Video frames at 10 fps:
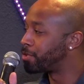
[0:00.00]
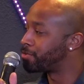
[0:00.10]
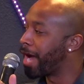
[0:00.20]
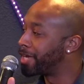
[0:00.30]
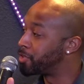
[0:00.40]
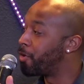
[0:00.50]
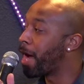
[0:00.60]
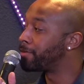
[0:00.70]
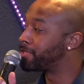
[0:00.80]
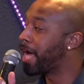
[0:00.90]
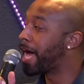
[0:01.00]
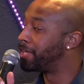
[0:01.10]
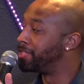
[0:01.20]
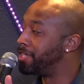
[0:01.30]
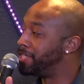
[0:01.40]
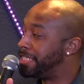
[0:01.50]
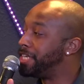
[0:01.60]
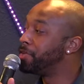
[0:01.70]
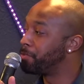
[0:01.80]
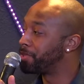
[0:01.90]
trying to go outside and
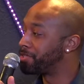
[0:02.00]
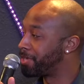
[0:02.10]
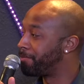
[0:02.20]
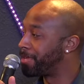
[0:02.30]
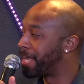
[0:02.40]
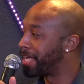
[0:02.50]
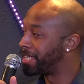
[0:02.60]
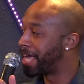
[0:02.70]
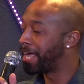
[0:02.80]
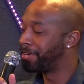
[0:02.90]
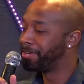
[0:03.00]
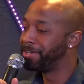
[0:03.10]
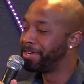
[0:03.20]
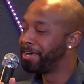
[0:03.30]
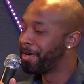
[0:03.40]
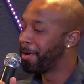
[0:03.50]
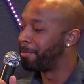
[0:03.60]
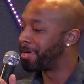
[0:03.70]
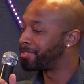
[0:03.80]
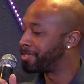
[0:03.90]
deal with something like that.
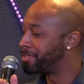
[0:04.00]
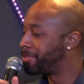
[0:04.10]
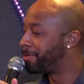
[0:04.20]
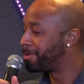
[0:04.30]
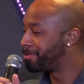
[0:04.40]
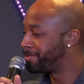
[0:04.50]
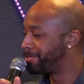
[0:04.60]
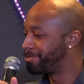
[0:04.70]
But I was like, you know what?